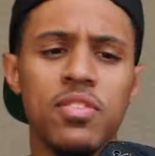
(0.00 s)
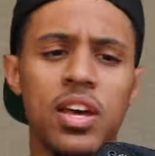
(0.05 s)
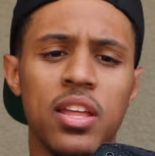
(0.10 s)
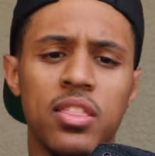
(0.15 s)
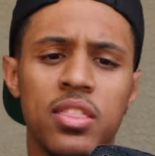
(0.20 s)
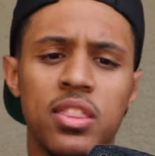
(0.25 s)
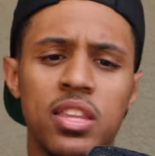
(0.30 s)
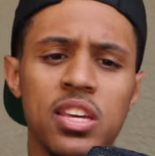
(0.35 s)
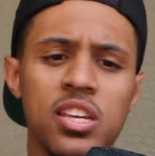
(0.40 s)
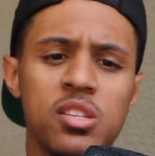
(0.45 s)

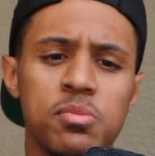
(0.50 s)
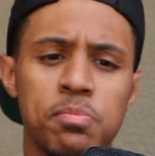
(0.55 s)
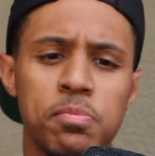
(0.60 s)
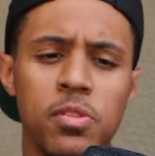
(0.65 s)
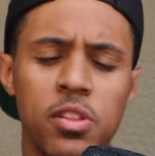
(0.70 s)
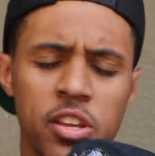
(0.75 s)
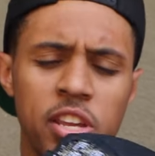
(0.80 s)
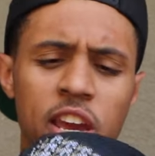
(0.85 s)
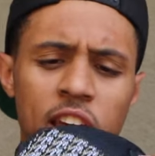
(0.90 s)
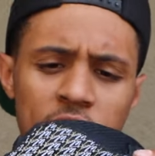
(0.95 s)
that this
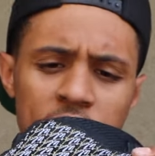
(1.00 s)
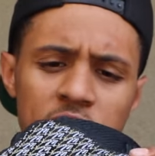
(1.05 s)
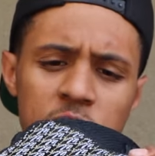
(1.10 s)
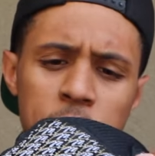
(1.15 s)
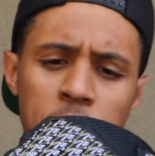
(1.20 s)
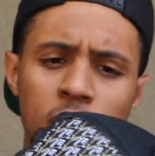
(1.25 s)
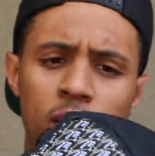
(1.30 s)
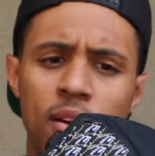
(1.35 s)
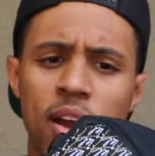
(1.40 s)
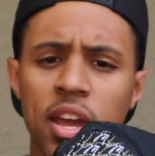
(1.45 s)

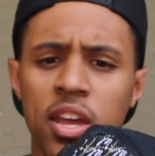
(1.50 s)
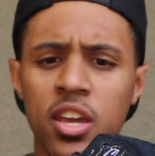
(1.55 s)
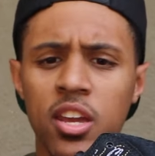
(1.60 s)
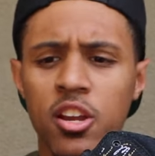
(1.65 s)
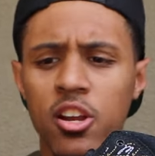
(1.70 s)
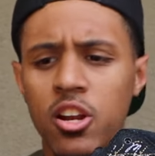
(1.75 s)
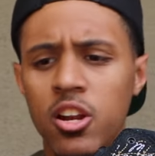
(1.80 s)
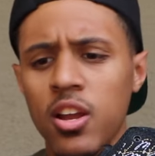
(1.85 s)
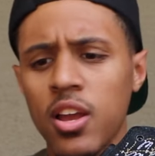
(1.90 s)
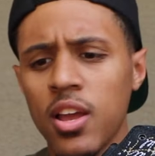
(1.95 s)
pair right
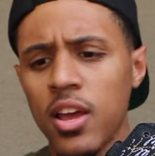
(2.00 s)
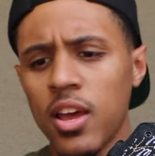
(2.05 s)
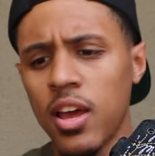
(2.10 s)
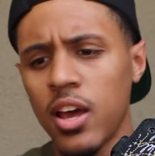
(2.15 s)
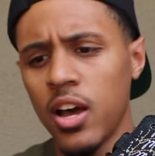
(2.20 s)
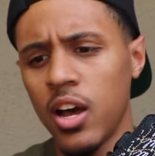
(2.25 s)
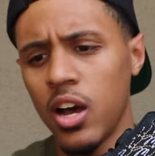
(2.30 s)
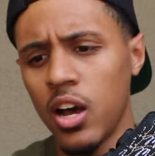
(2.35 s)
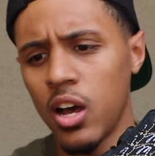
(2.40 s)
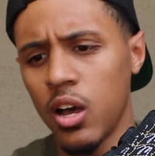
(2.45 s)
here
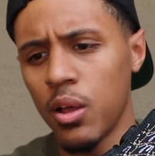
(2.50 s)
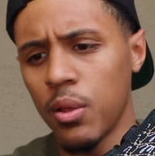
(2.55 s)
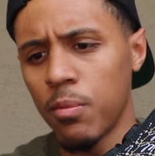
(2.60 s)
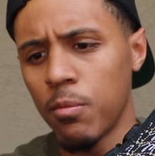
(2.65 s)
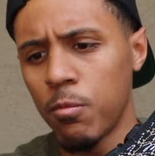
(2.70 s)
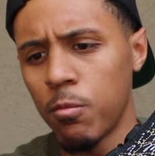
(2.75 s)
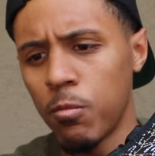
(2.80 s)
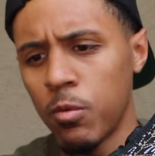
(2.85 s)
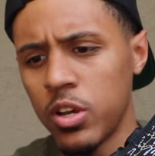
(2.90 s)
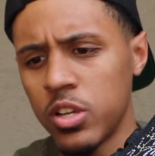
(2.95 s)

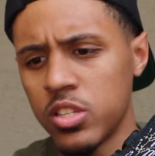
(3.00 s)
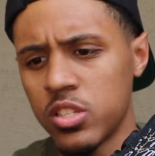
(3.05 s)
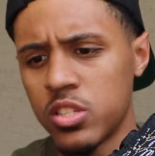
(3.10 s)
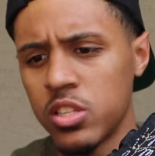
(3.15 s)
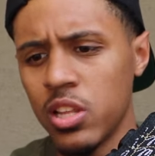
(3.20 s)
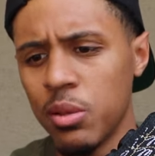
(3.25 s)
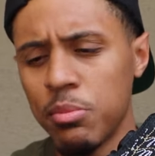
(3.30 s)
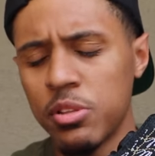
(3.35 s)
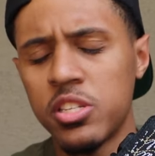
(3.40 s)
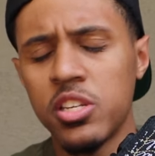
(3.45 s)
was
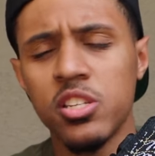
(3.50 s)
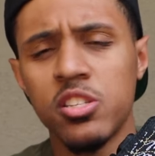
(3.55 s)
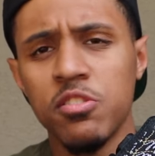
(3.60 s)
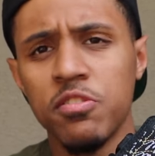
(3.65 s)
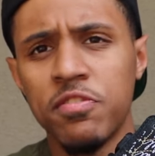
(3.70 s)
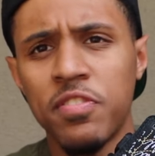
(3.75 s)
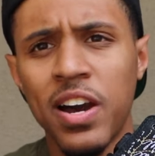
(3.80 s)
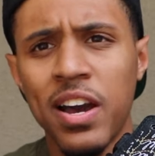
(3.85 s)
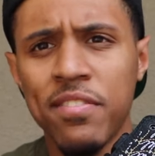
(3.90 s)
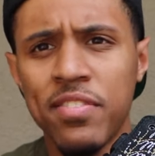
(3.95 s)
limited to
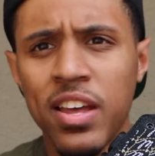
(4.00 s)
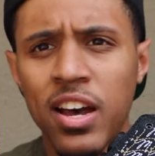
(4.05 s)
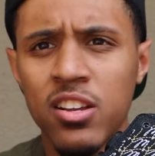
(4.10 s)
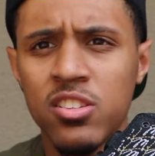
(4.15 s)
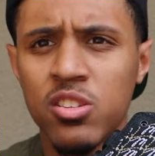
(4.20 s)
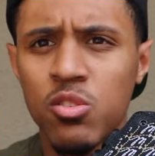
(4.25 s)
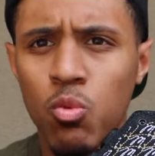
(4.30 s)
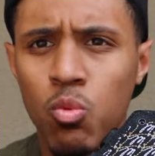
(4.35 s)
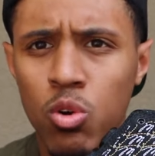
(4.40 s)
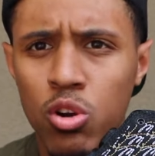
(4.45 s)

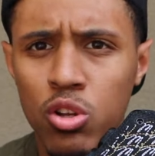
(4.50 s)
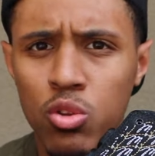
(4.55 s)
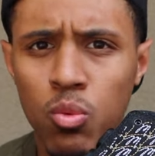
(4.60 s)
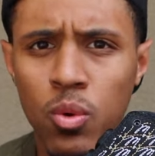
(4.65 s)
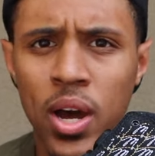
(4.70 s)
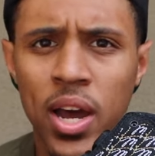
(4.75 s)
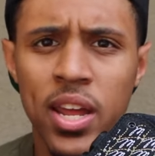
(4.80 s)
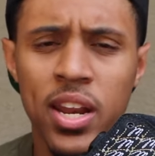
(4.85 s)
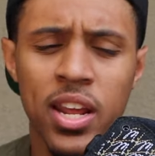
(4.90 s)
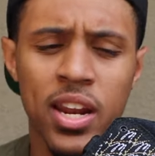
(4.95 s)
5,000
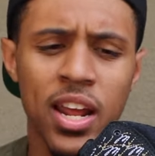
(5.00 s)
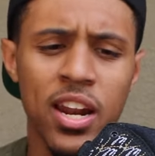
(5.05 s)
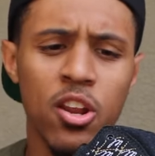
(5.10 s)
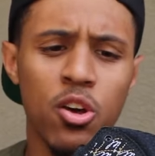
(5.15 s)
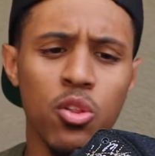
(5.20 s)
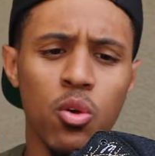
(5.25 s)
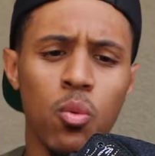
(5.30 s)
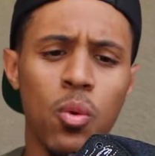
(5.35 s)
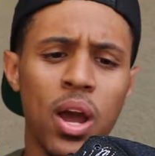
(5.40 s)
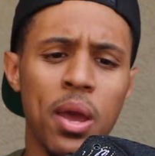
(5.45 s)
worldwide, and I know
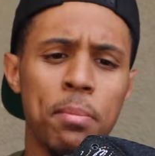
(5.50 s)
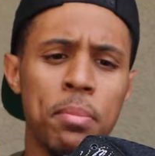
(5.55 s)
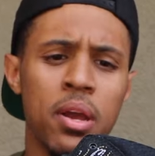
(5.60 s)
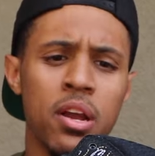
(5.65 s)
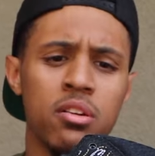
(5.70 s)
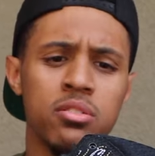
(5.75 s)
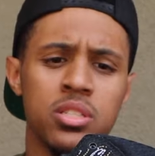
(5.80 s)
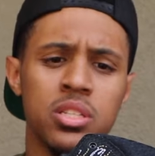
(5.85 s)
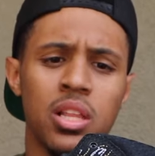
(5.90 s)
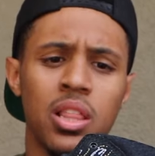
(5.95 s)
the white
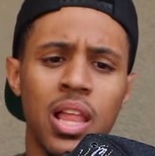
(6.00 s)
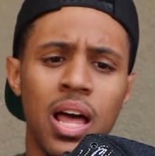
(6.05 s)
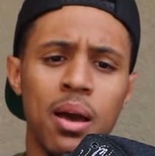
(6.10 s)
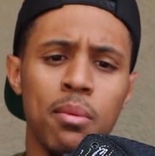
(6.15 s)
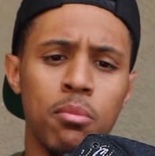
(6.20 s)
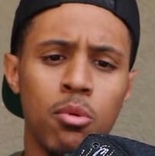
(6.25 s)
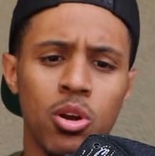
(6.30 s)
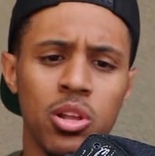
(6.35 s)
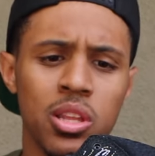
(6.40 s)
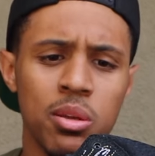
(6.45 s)
pair is a lot
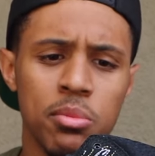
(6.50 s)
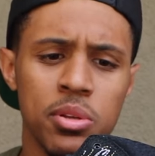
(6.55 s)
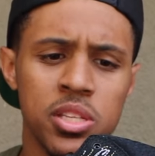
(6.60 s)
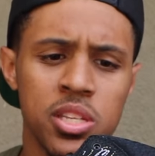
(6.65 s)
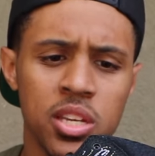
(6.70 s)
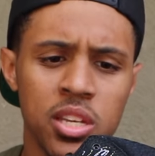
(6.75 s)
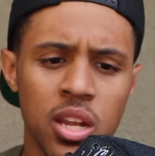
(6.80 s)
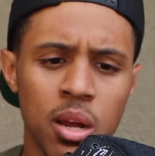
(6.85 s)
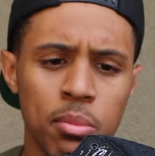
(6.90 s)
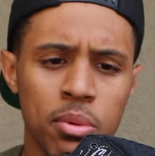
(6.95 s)
more
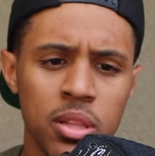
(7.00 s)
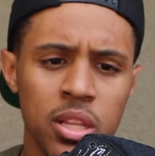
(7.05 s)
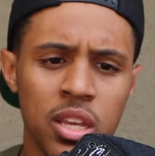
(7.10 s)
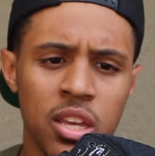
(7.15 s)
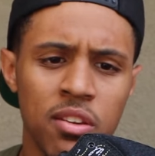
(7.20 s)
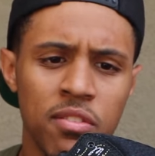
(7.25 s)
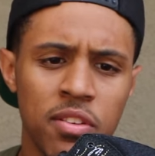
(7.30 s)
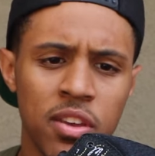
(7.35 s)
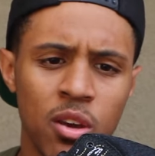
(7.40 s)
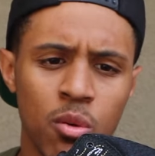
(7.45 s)
limited. I
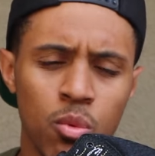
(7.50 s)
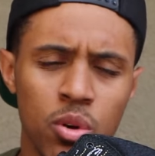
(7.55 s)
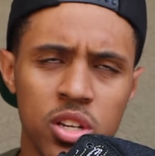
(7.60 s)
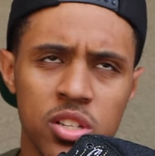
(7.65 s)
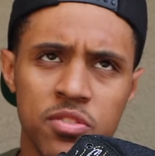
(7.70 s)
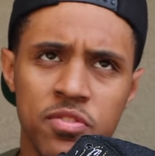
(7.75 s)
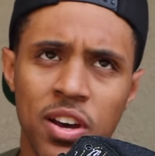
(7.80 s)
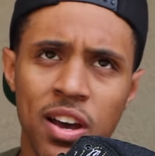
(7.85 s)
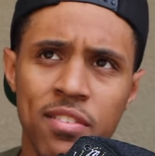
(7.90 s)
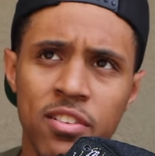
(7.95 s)
believe it was
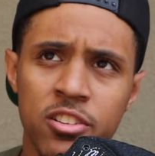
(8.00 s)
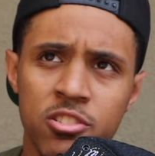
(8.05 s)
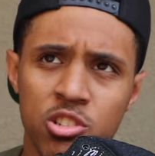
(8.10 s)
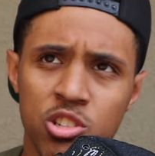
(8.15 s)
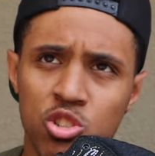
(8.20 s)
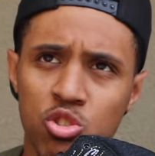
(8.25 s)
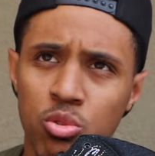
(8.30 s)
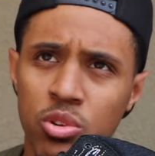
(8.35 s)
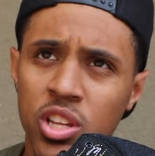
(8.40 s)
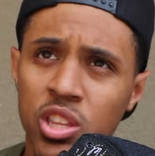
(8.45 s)

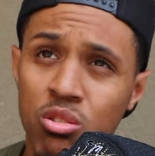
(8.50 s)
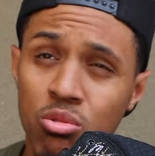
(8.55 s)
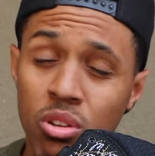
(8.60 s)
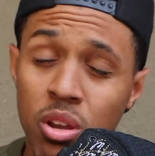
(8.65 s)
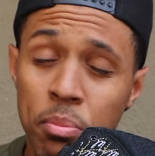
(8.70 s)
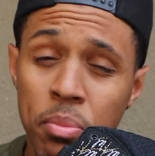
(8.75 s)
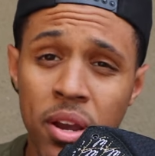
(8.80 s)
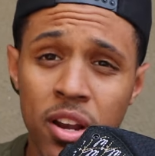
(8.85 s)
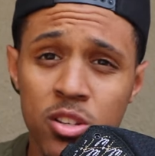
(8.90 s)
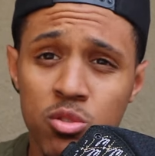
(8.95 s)
523
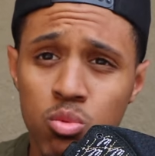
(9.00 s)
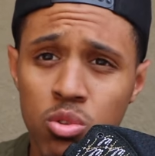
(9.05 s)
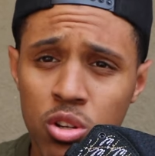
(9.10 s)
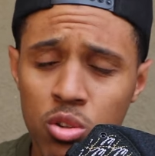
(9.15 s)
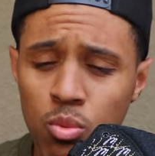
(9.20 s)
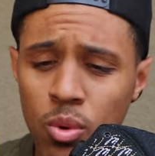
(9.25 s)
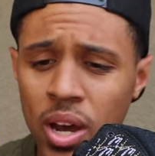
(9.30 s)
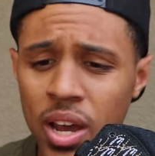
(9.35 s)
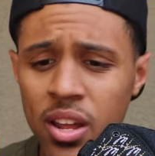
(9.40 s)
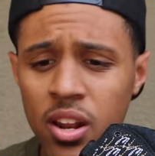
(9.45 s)
pairs
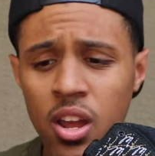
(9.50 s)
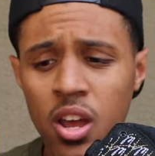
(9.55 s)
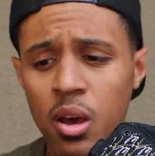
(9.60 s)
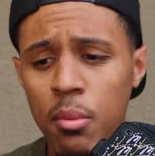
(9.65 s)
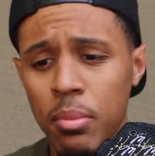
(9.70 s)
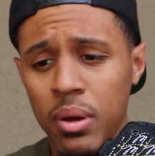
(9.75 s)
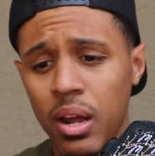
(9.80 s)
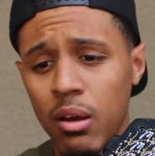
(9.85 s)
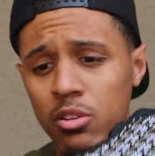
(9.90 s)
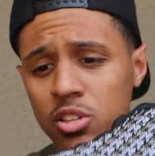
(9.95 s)
worldwide,
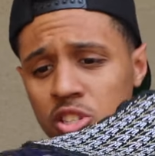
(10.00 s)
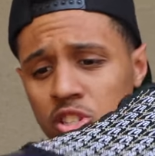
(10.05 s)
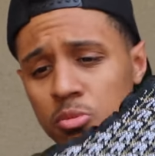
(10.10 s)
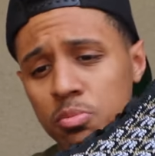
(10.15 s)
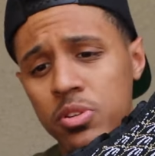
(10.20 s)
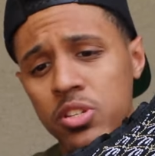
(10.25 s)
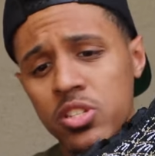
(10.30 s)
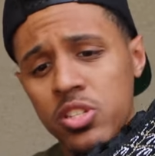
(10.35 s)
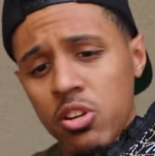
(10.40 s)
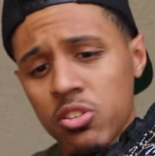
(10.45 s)
but I was
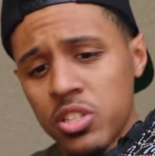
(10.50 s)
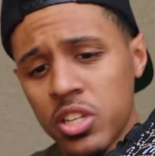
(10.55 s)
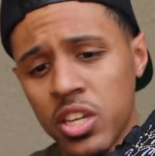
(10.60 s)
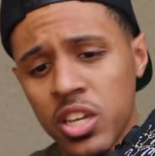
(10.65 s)
super stoked to